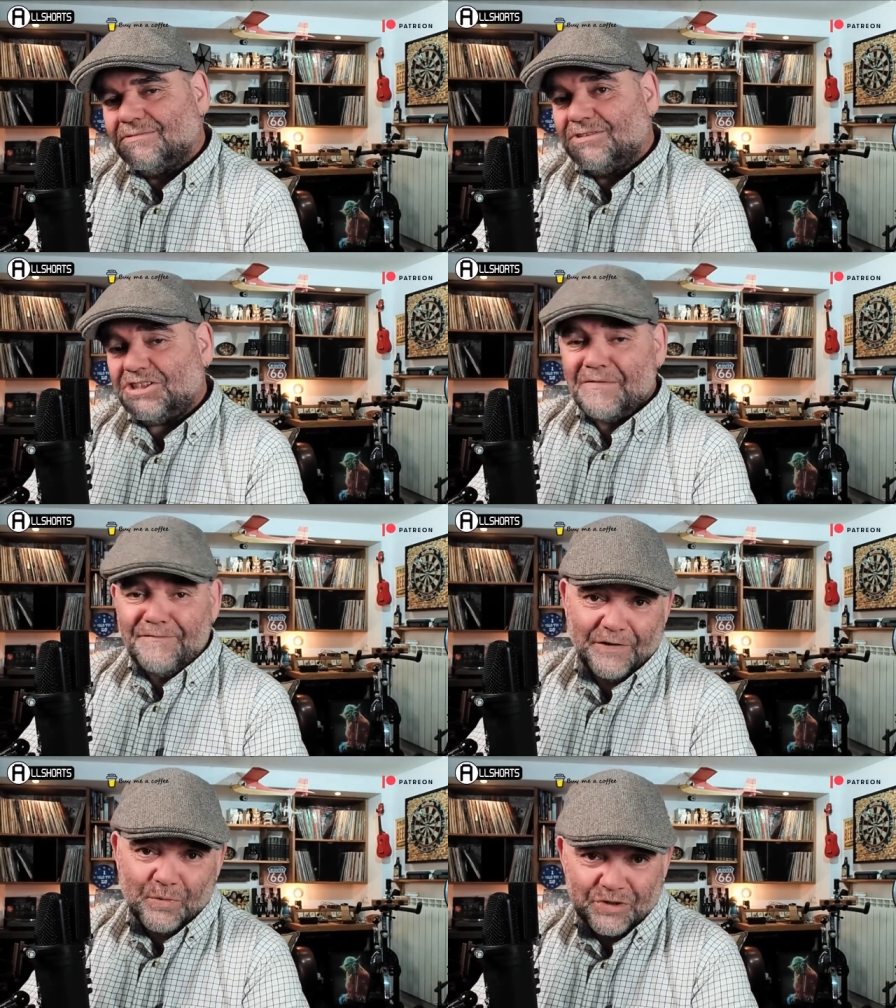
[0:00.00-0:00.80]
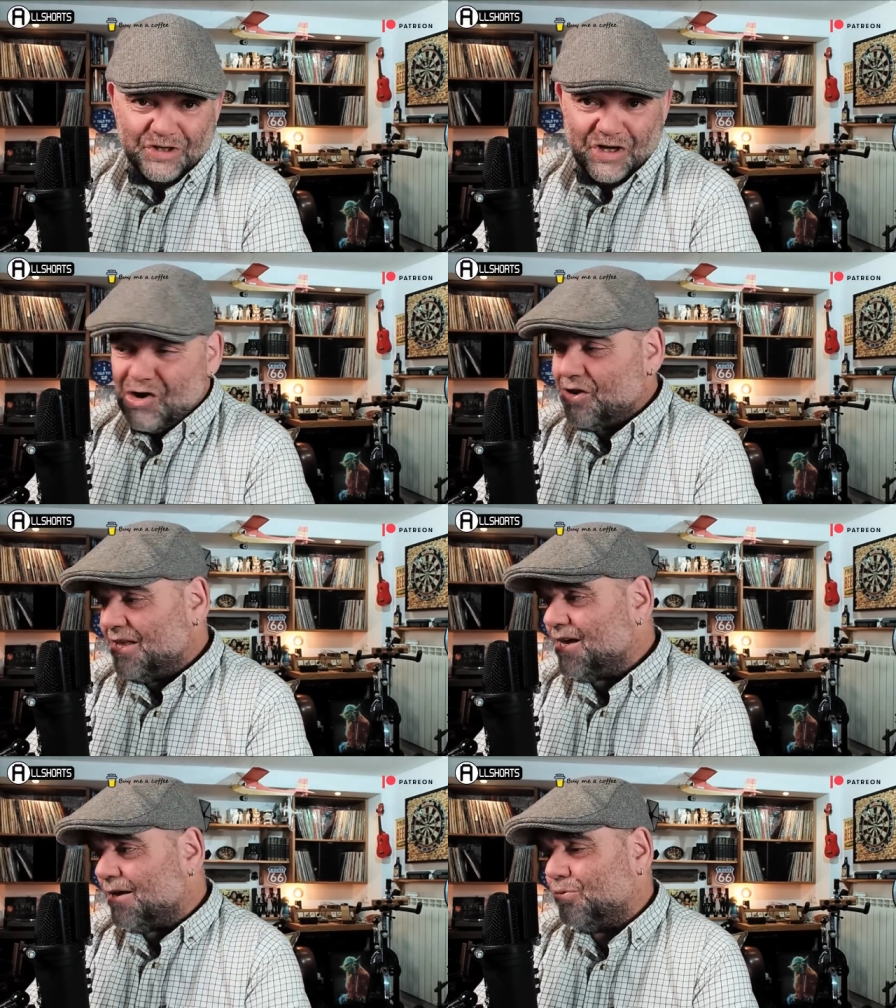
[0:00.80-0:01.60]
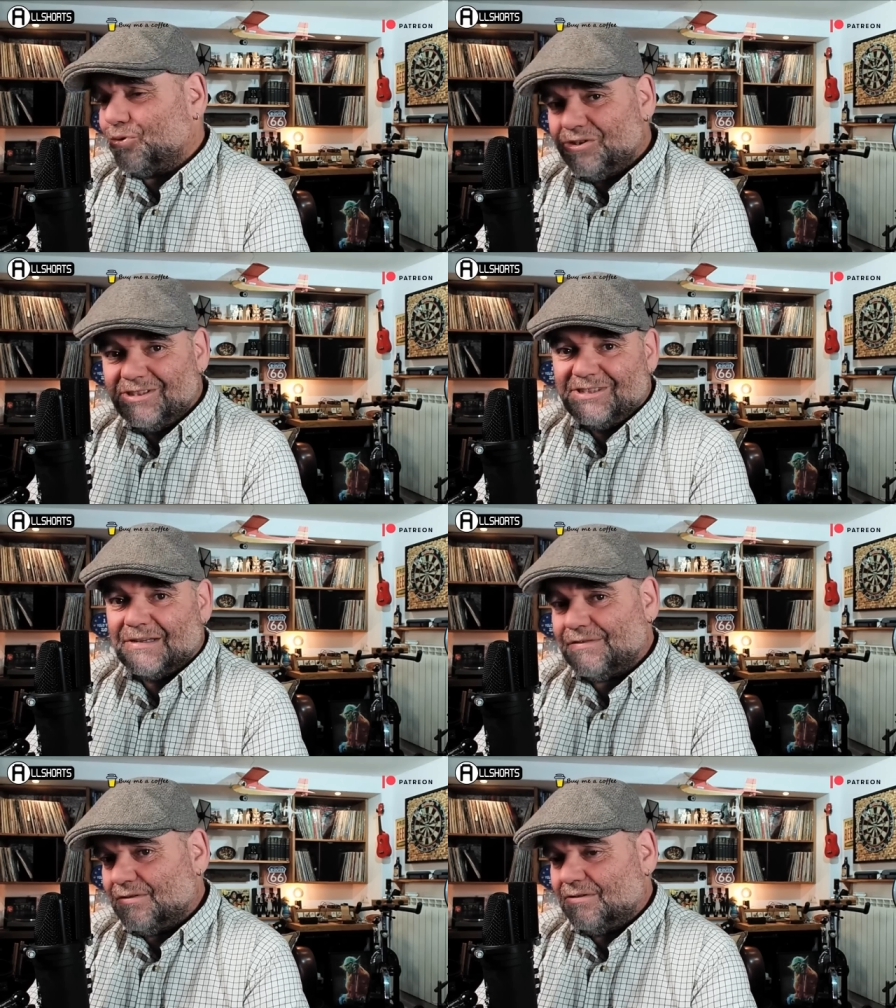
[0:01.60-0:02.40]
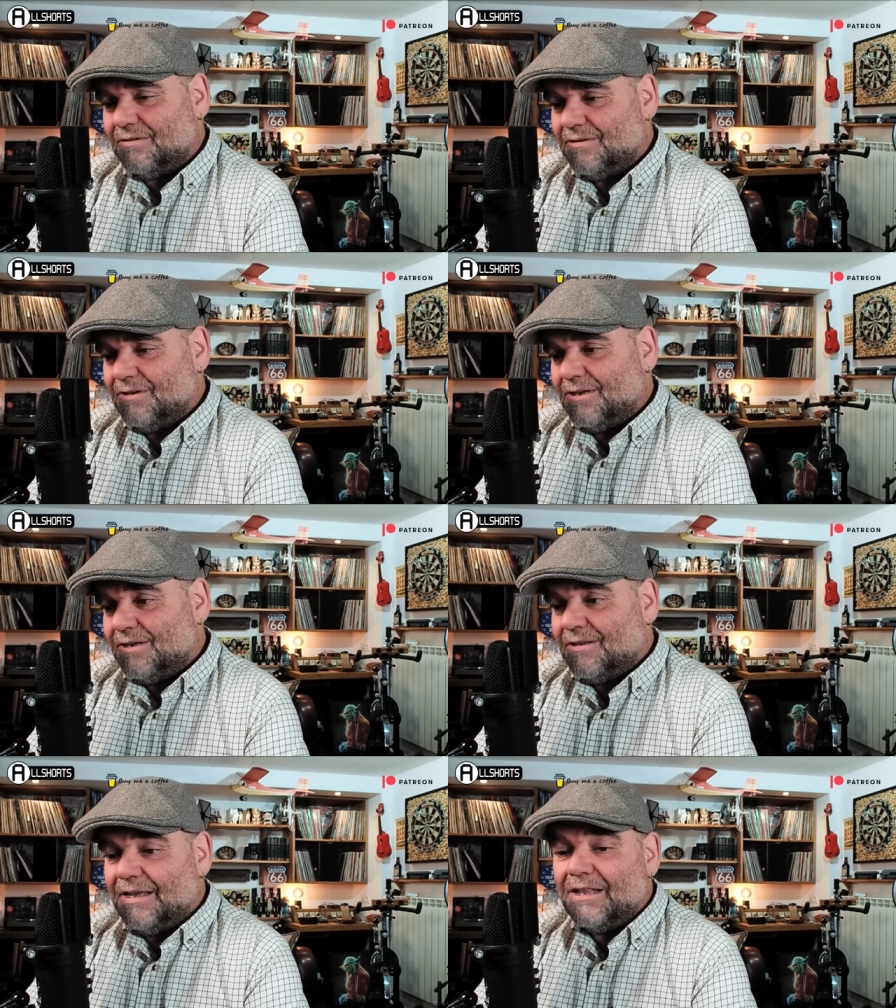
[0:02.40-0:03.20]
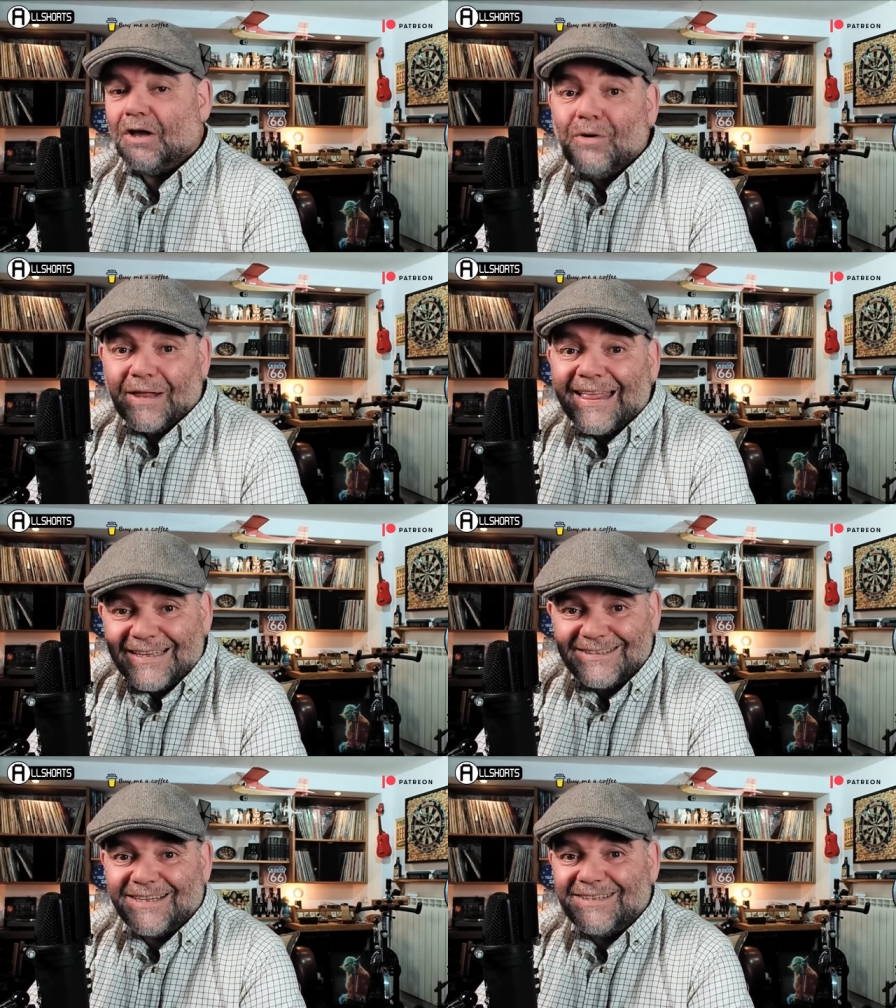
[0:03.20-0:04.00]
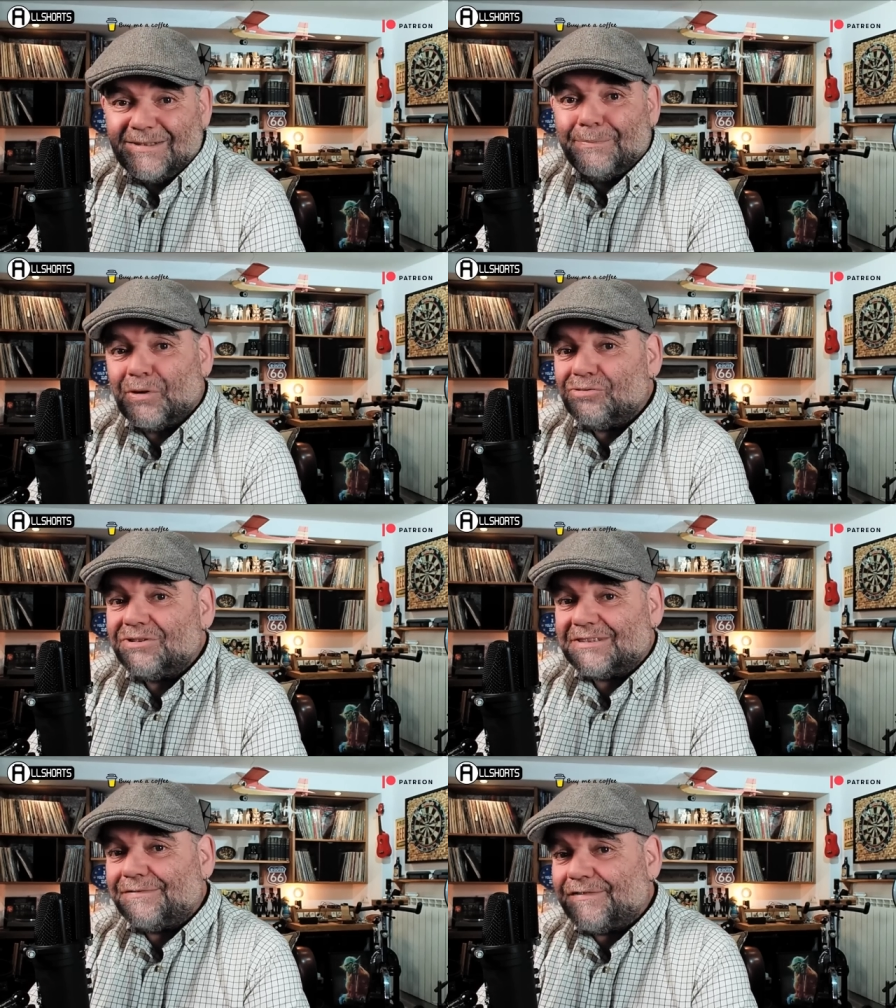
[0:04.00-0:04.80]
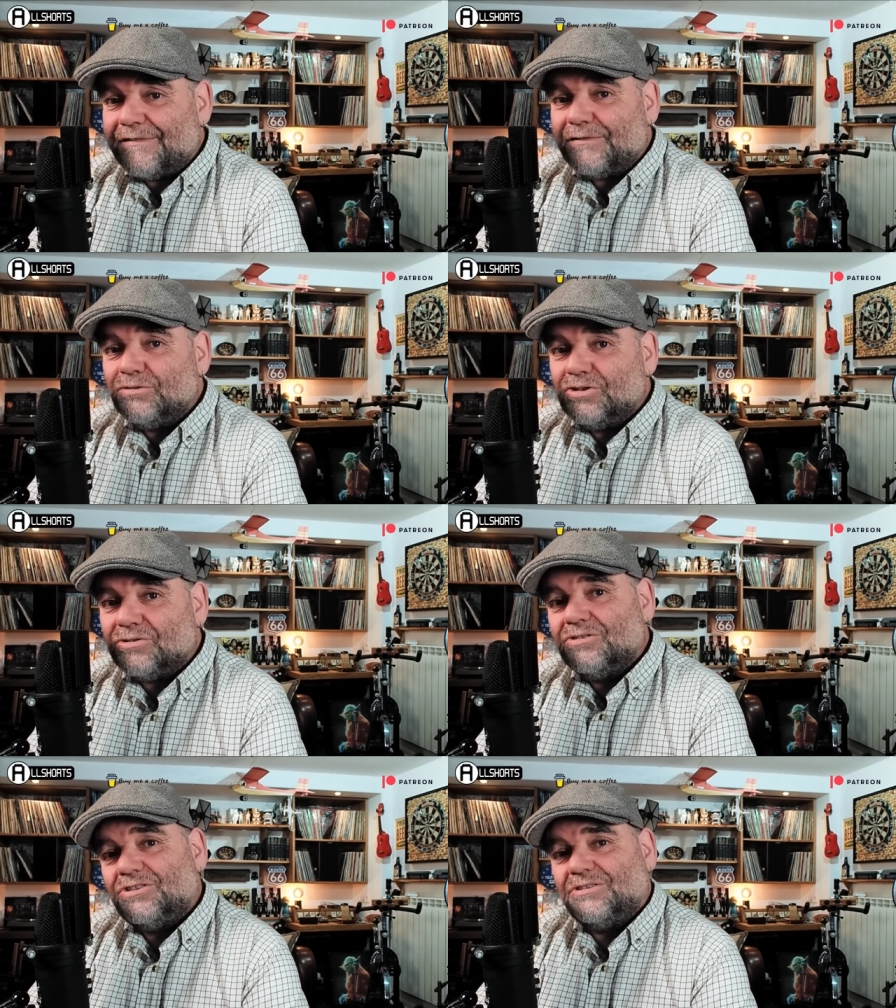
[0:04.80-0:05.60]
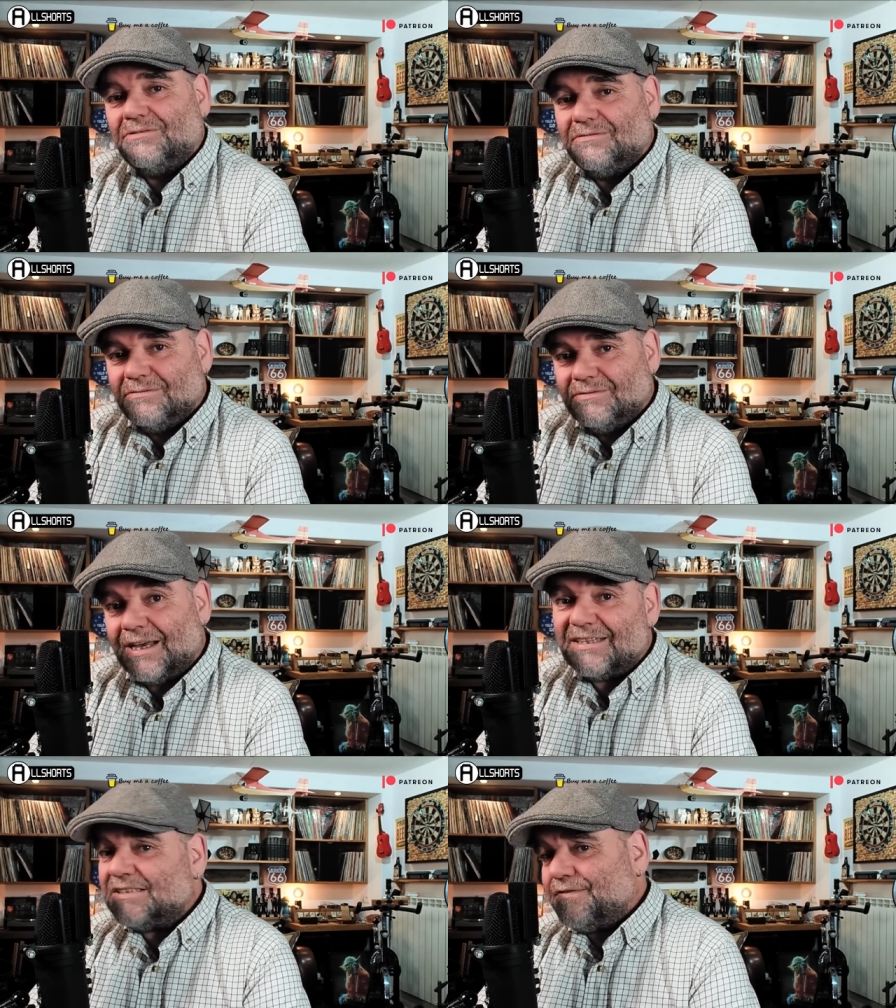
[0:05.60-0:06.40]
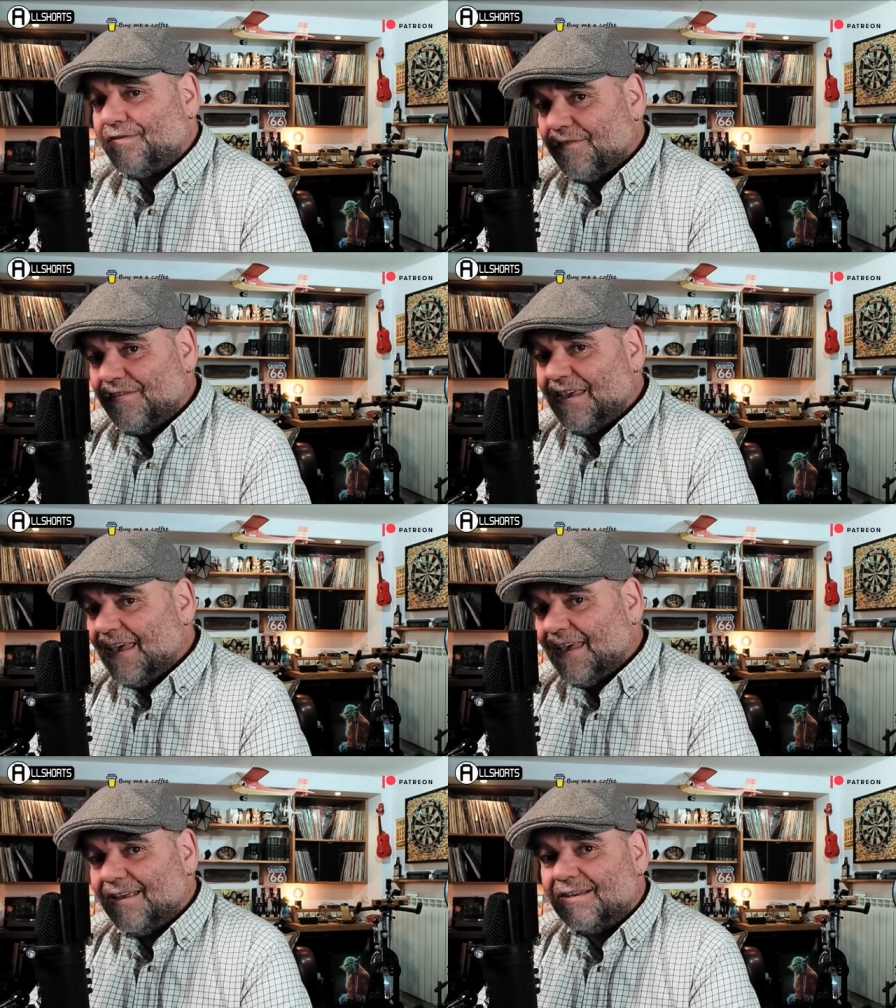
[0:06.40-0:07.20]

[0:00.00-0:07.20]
Something would turn up, wouldn't it, for little old Alexander Boris de Pfeffel Johnson and his fluffy hair.